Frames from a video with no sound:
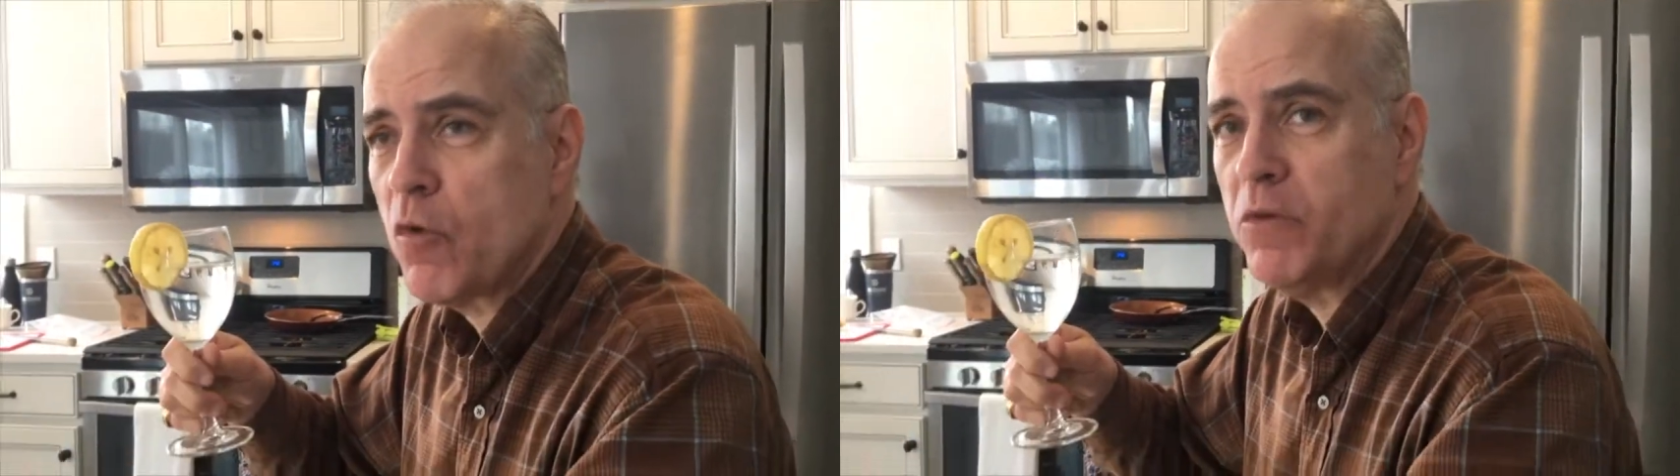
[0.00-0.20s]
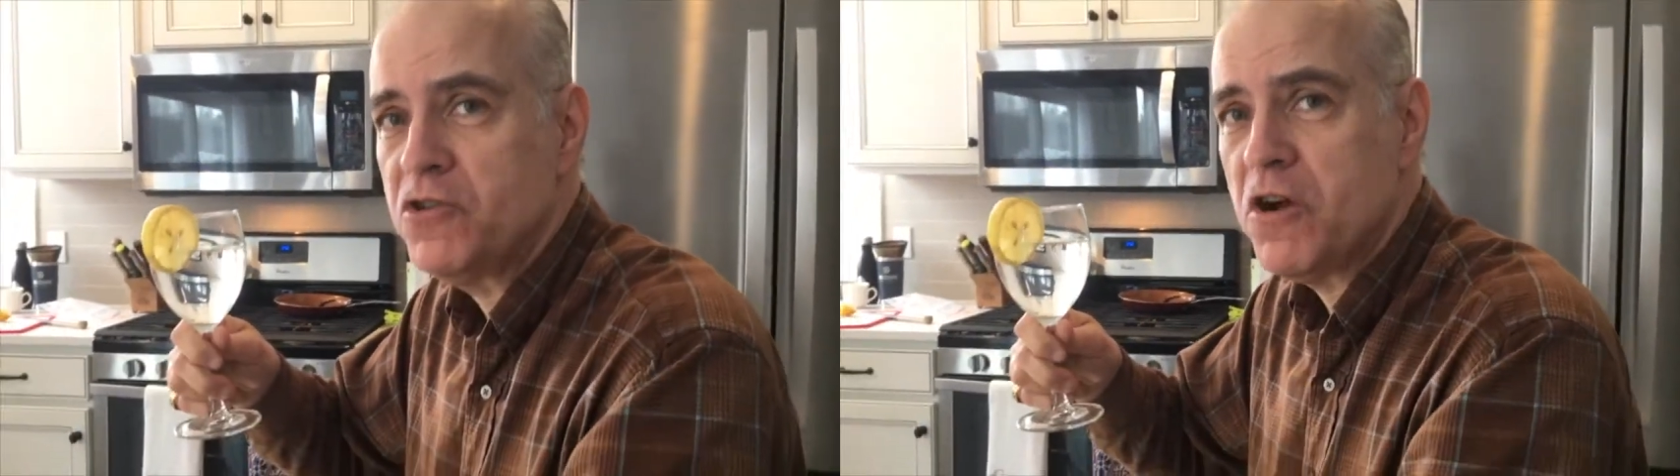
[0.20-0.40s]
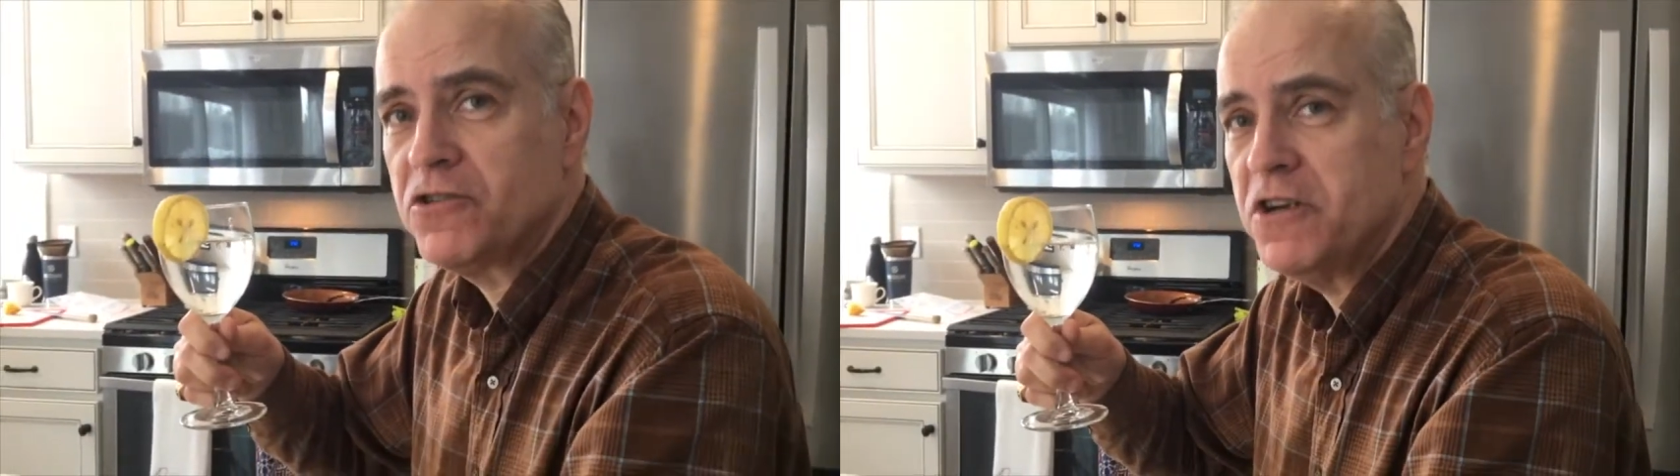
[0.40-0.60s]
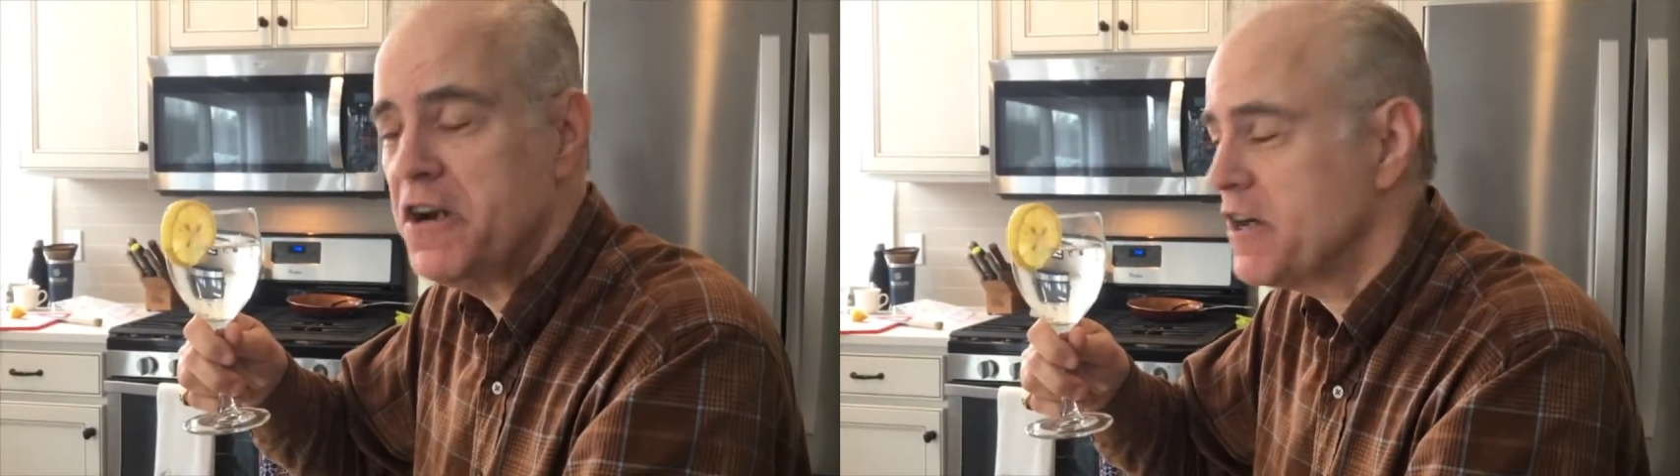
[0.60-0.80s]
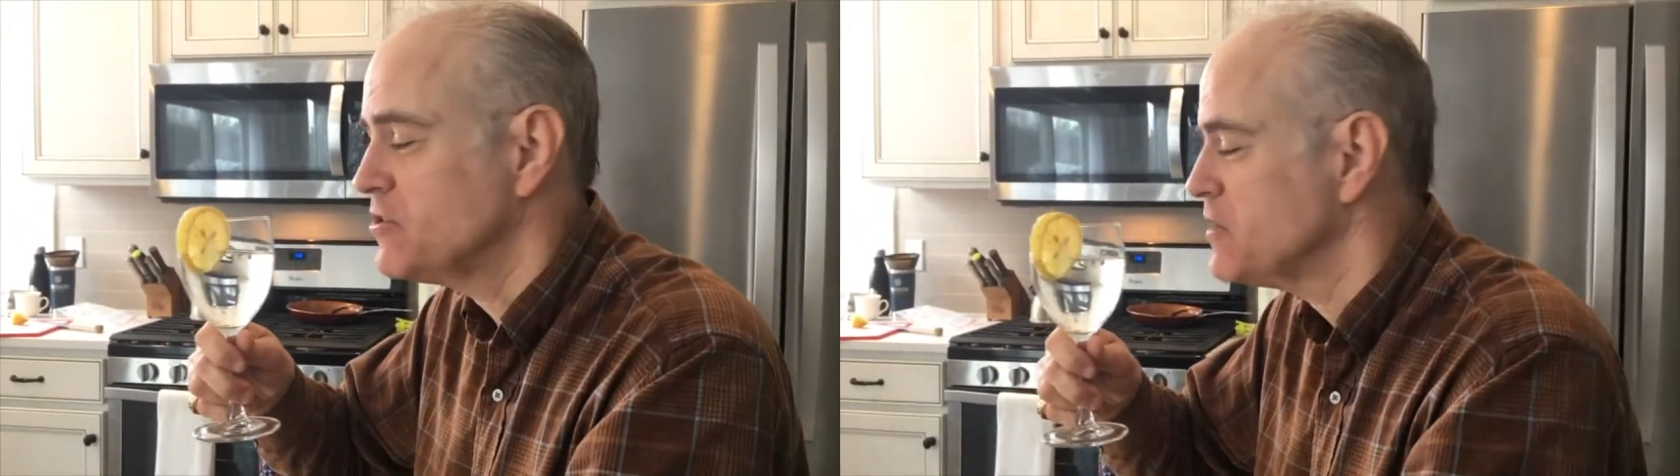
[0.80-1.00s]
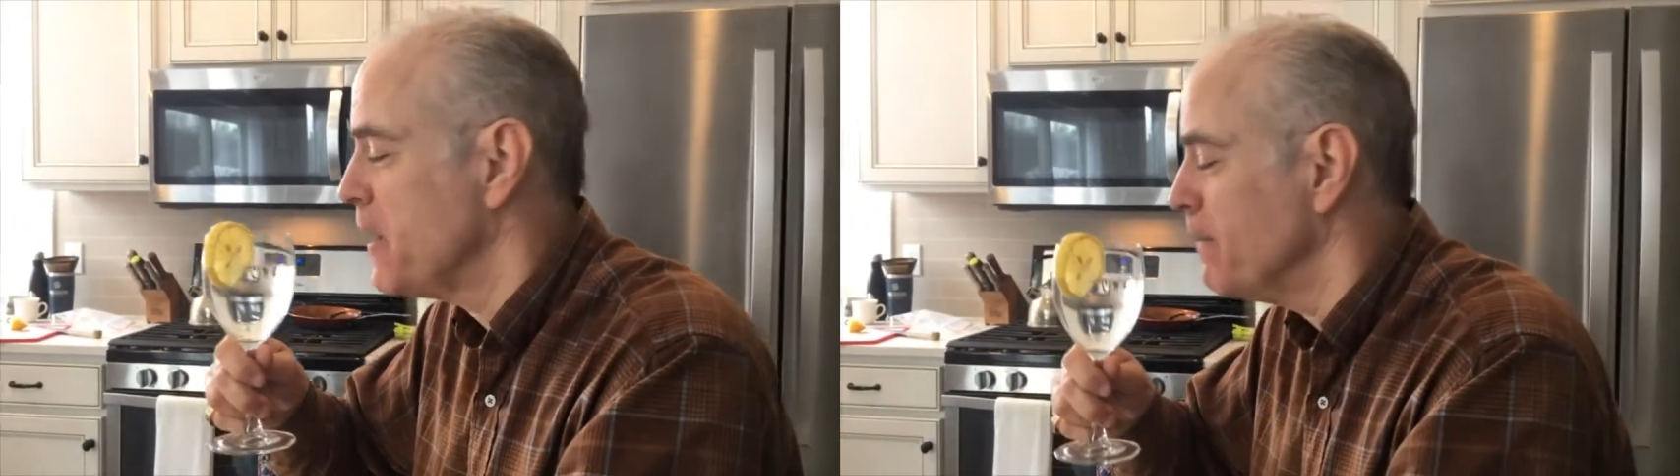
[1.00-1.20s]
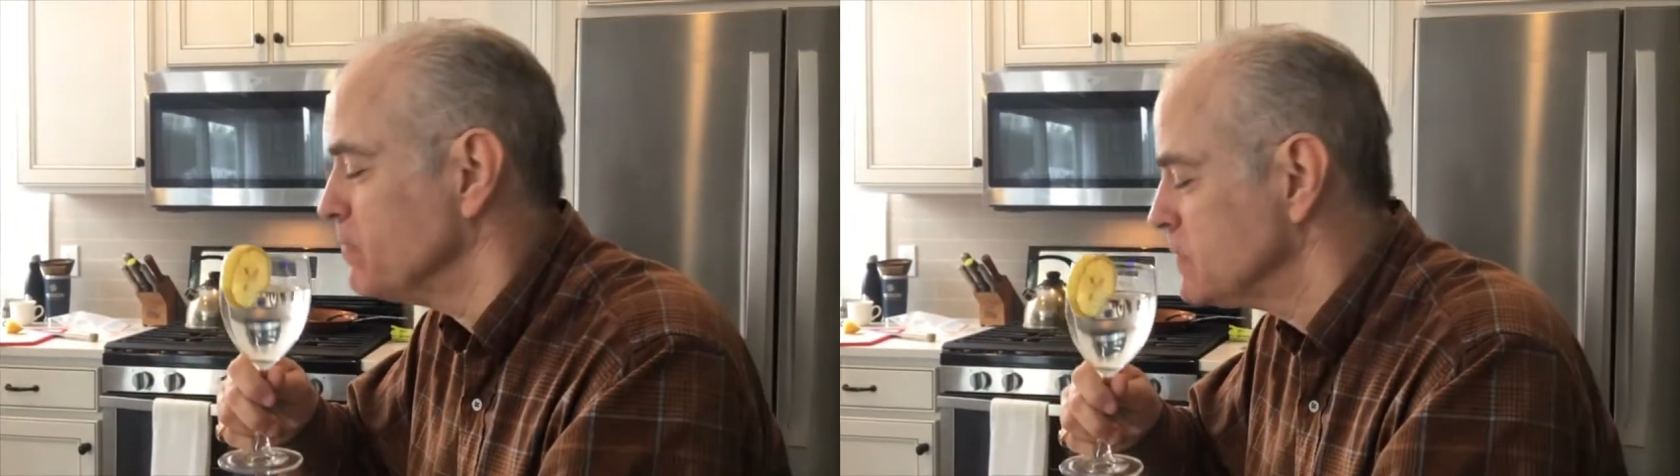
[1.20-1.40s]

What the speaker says: We'll talk to you next time.